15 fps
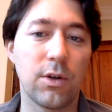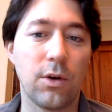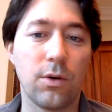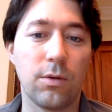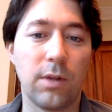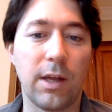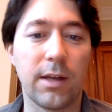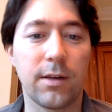
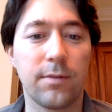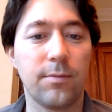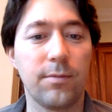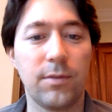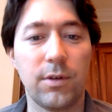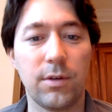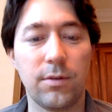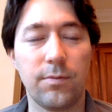So
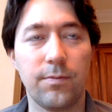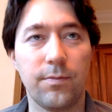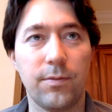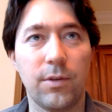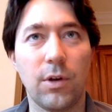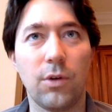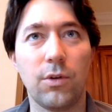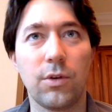like
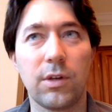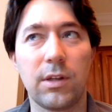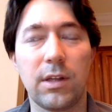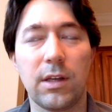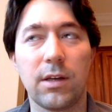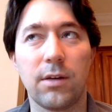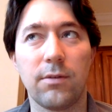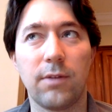
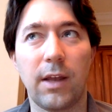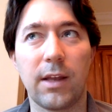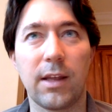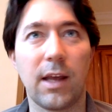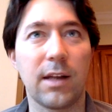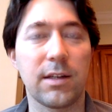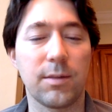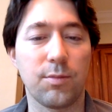you could think
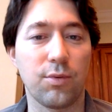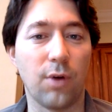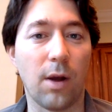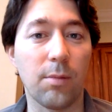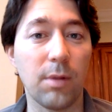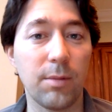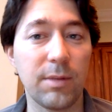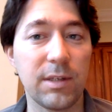of like that as a
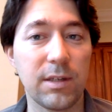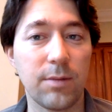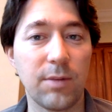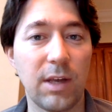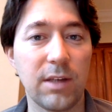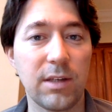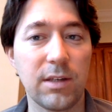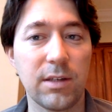problem
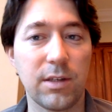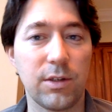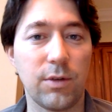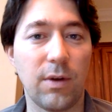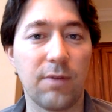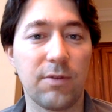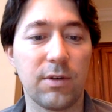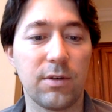in some
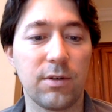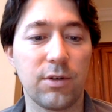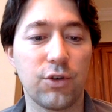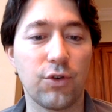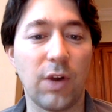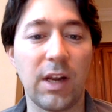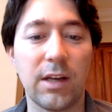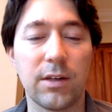cases, because you have to
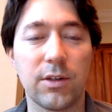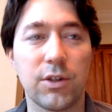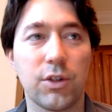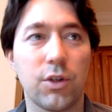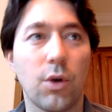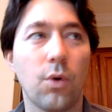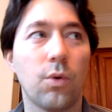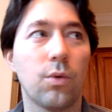
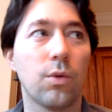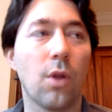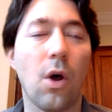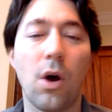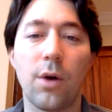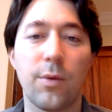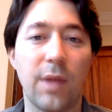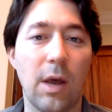train so
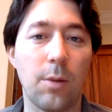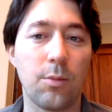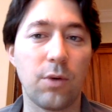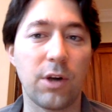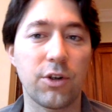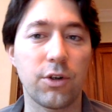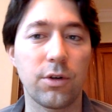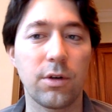long
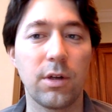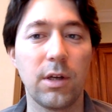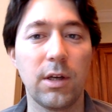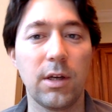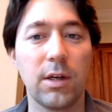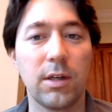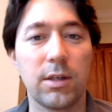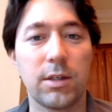without
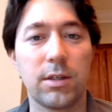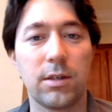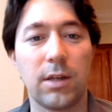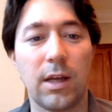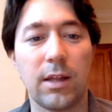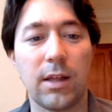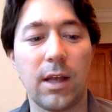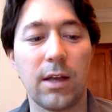pressure.
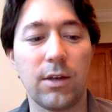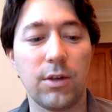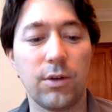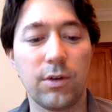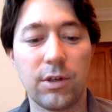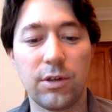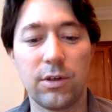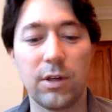And
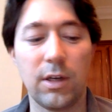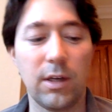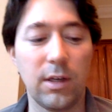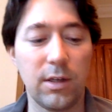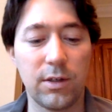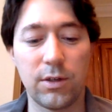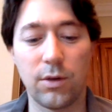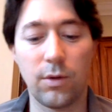then
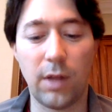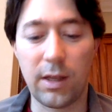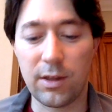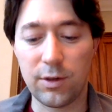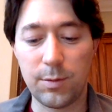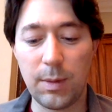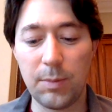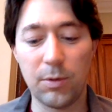
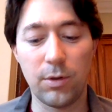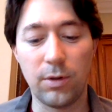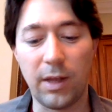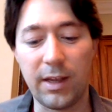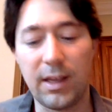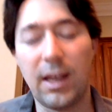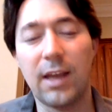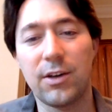so like there's
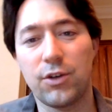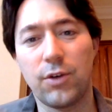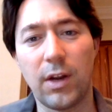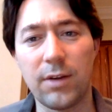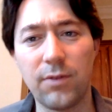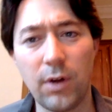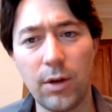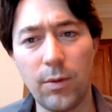people who like
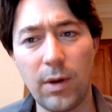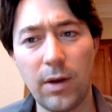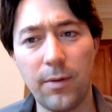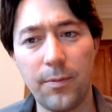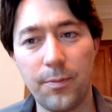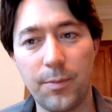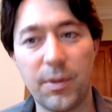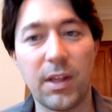can't train very
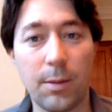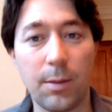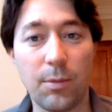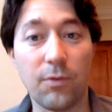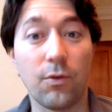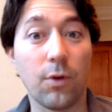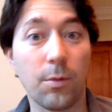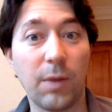well, but
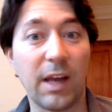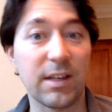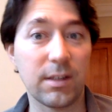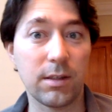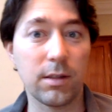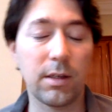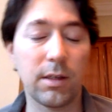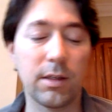then they
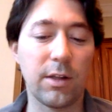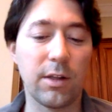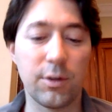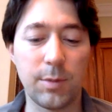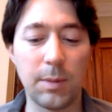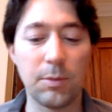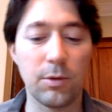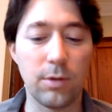perform excellently,
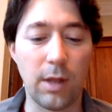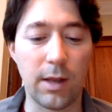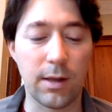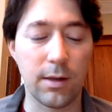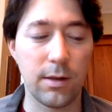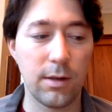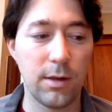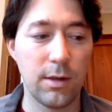and there's people
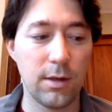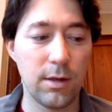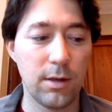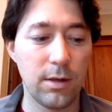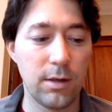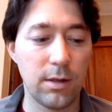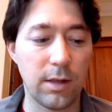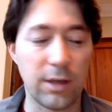who like
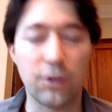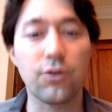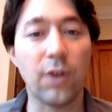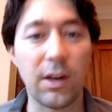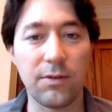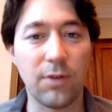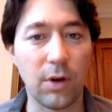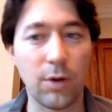
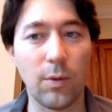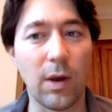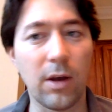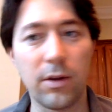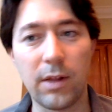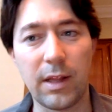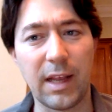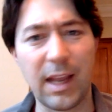train
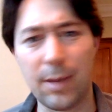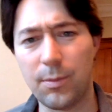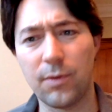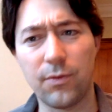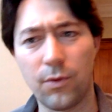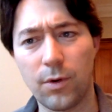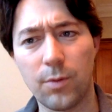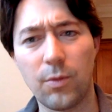very well and then they can't